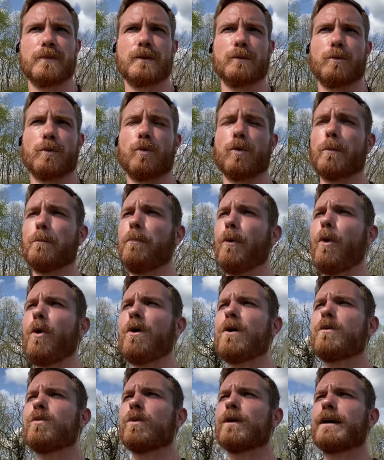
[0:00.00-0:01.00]
When we're
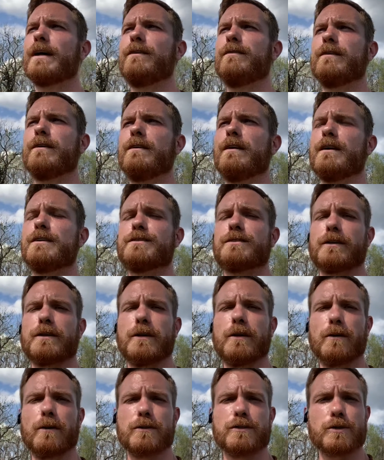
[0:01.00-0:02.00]
born, we're given a,
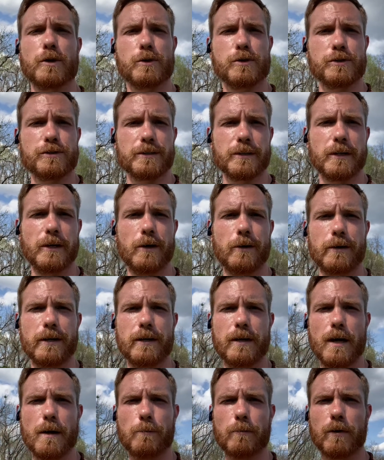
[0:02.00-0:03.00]
secure, a social security
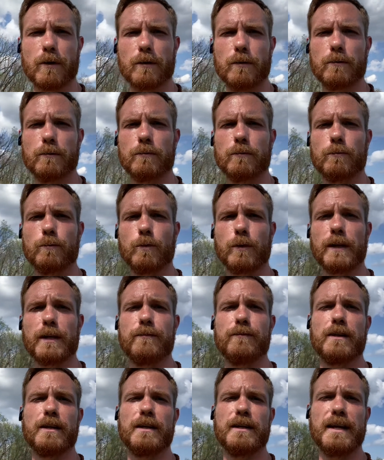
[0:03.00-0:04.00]
number, we're
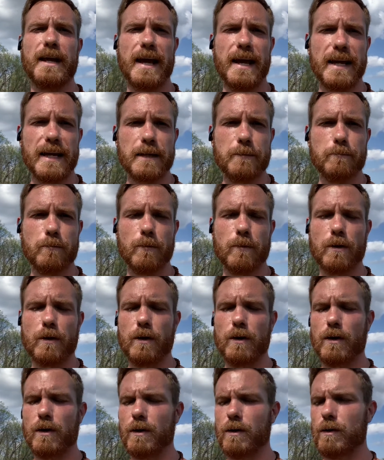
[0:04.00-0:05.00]
given a name,
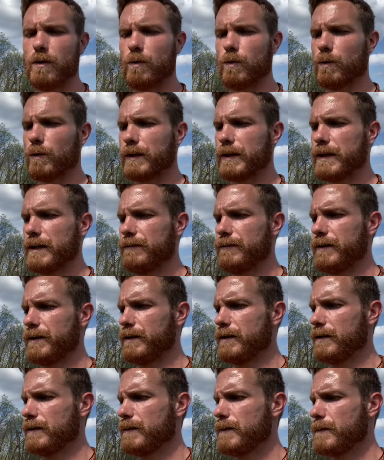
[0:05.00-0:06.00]
we're
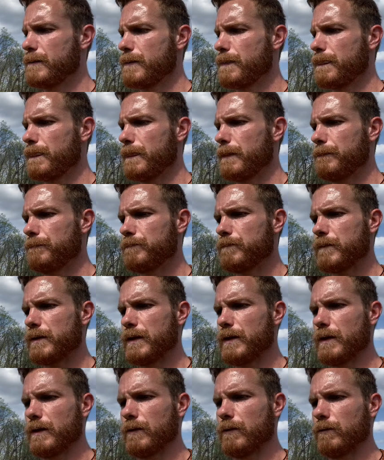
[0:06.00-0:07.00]
given,
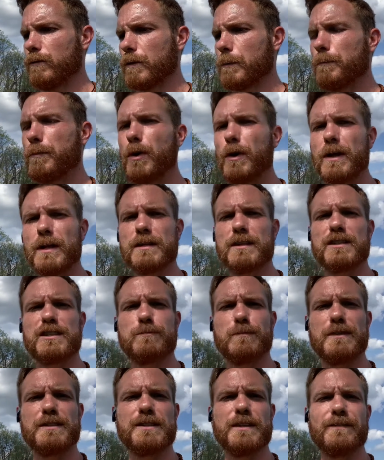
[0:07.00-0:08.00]
you know, we're put into
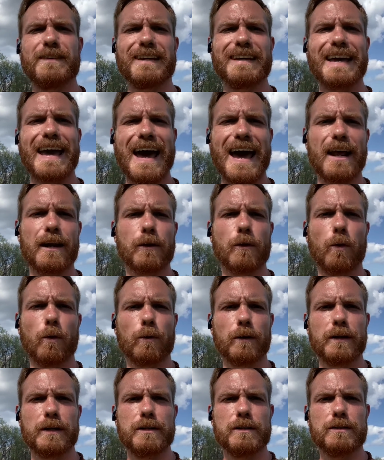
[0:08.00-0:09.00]
specific
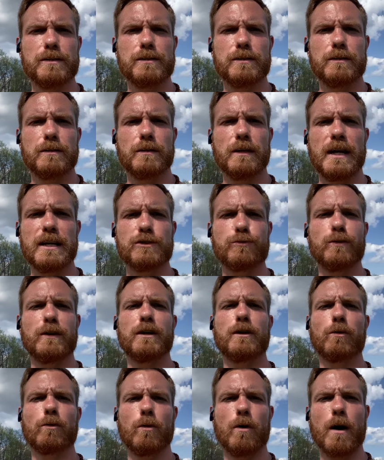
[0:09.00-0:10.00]
categories as we
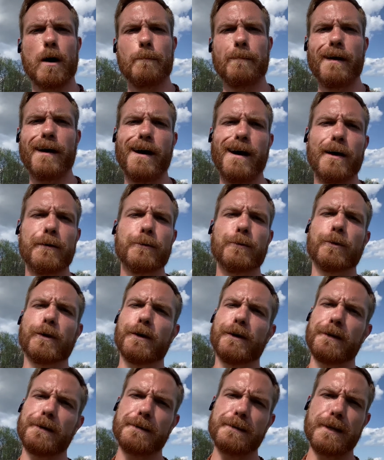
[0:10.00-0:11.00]
grow up. Ah, we're
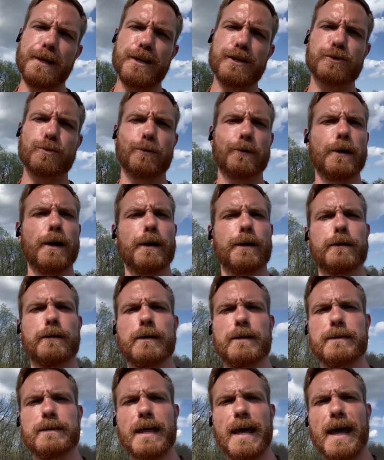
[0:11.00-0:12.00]
good at this, we're not good
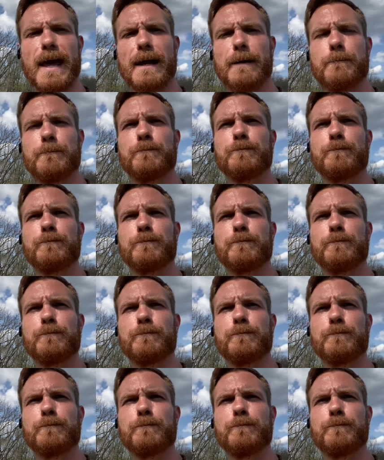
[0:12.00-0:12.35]
at that.